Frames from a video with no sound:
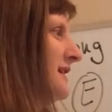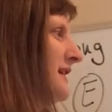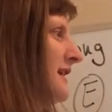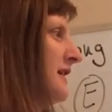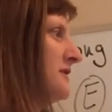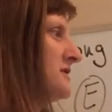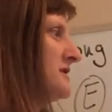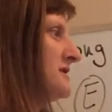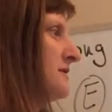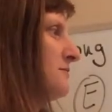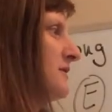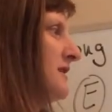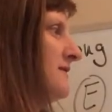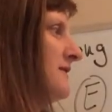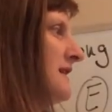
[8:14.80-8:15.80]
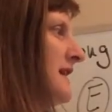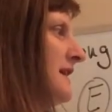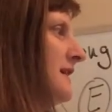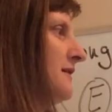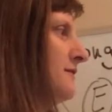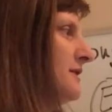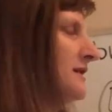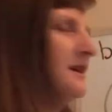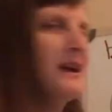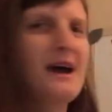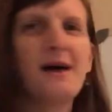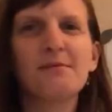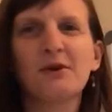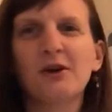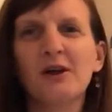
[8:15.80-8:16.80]
And I'll just abbreviate it with the
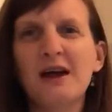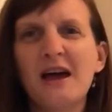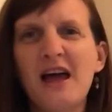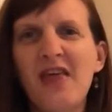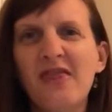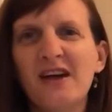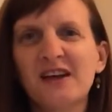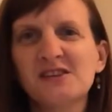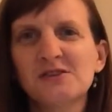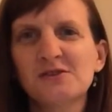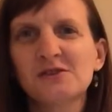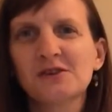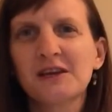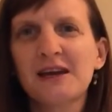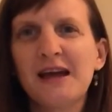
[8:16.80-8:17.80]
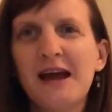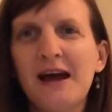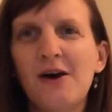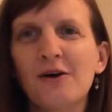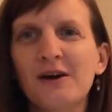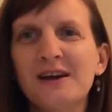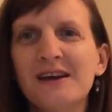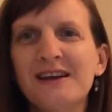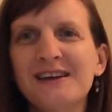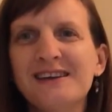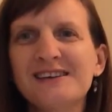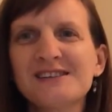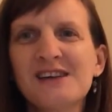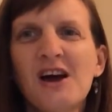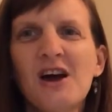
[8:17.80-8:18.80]
capital N. That's usually how it
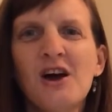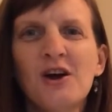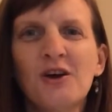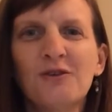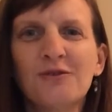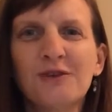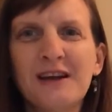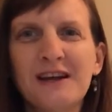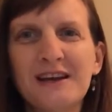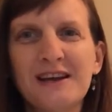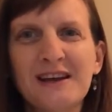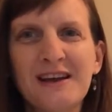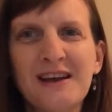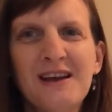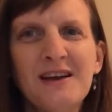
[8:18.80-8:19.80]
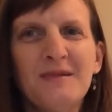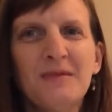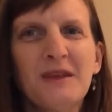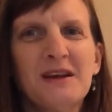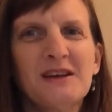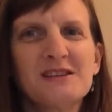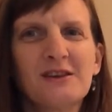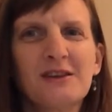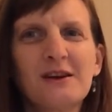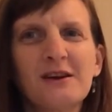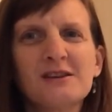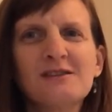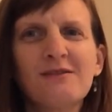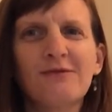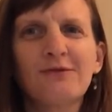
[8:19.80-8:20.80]
is written. So
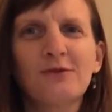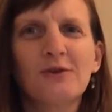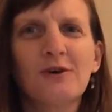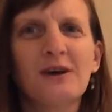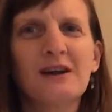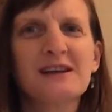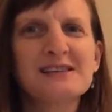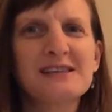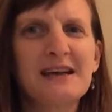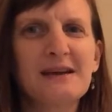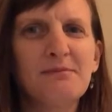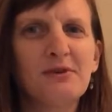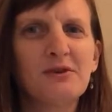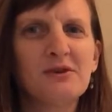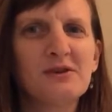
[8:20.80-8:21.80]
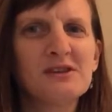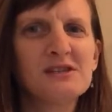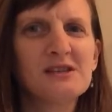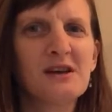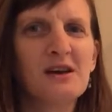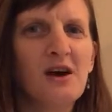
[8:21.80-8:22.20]
there's 4 examples.